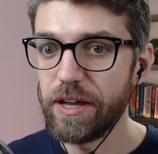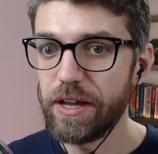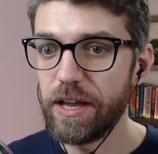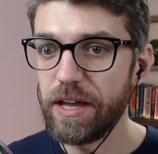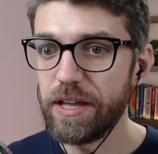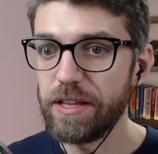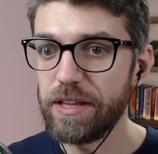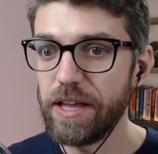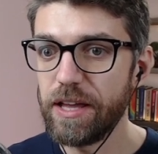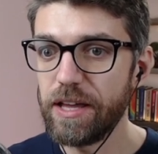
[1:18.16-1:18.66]

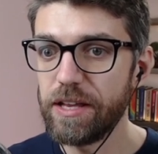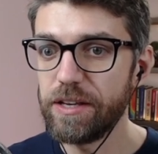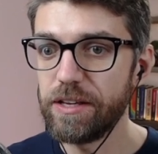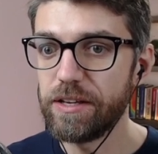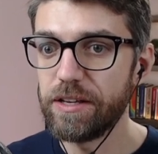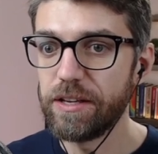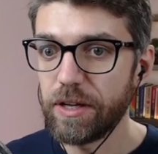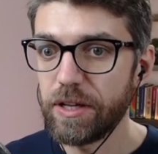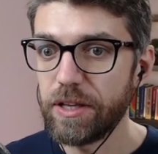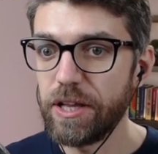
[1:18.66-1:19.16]
and then
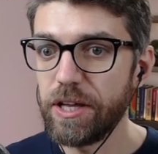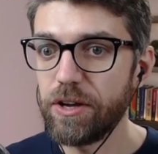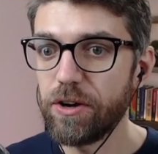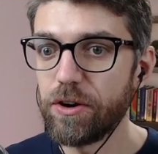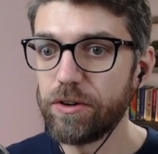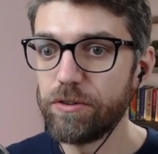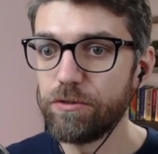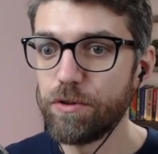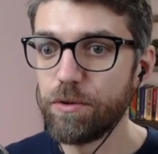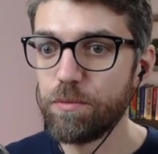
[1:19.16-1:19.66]
click
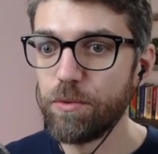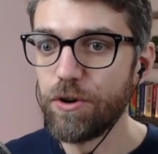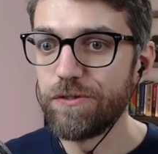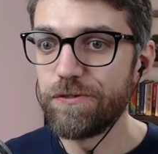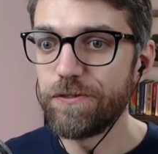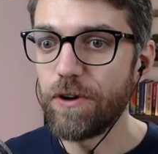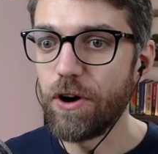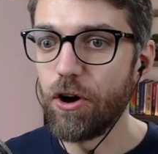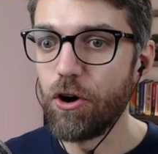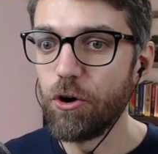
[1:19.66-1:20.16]
on
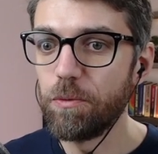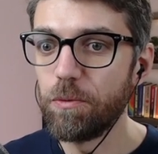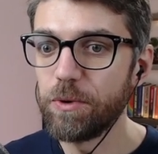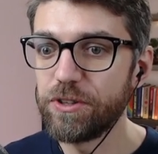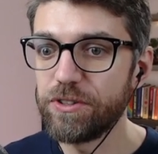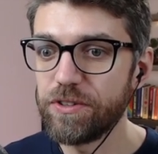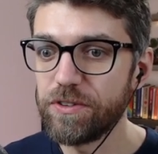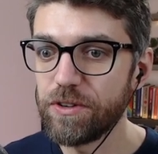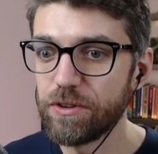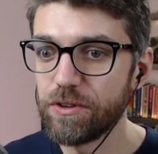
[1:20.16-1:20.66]
remove all
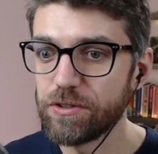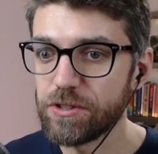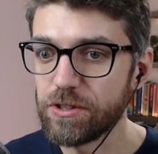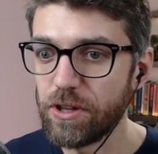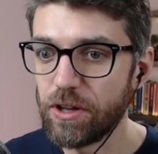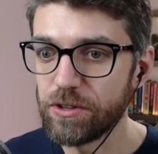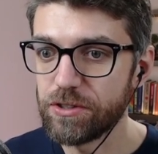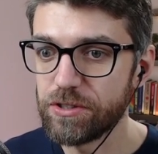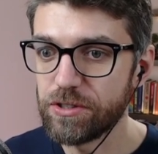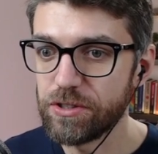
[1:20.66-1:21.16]
material
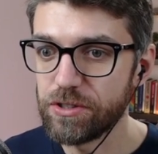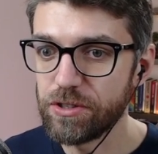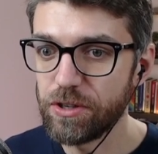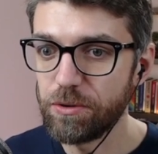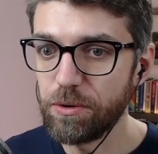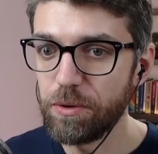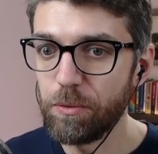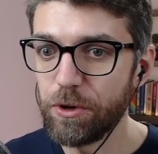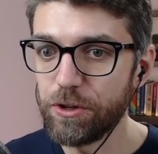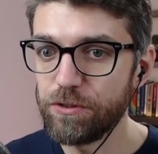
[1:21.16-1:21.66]
slots. So
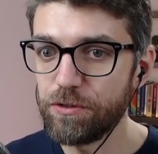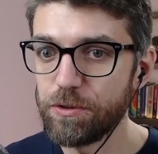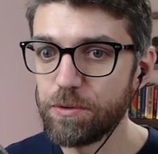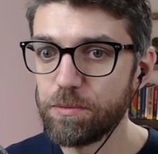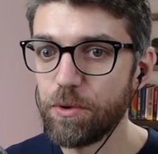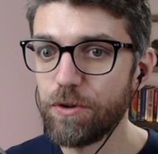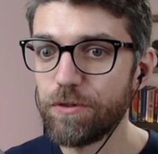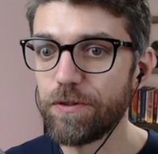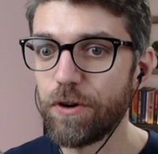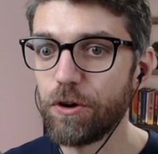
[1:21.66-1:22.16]
we want to
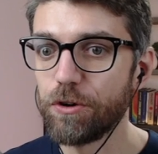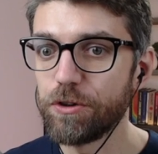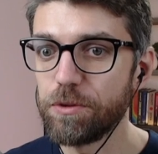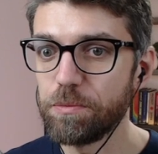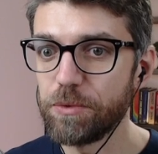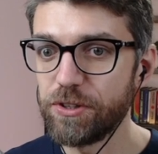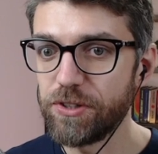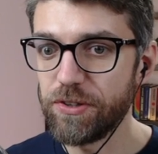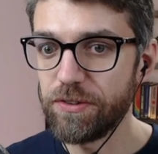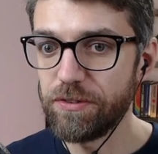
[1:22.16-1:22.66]
remove all the
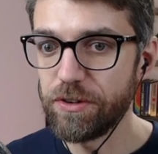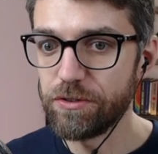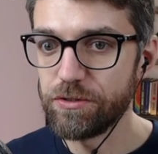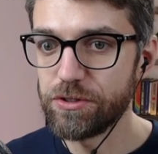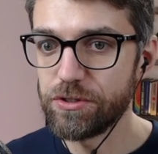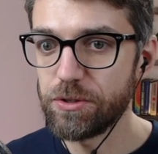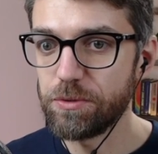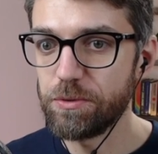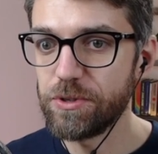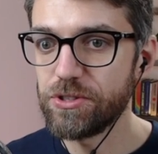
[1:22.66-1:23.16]
materials.
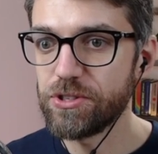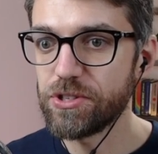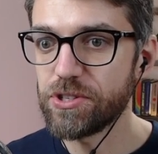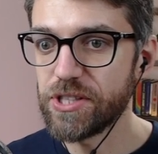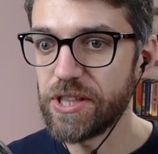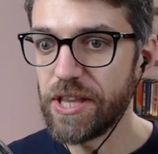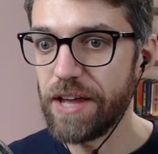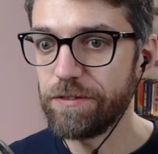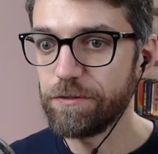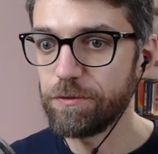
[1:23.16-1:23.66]
So we're
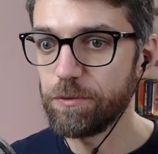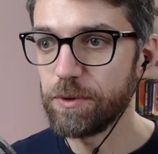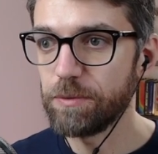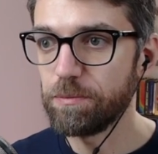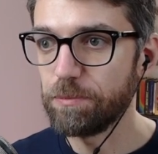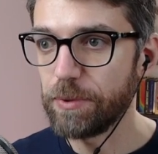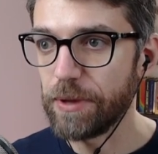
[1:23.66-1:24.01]
just left with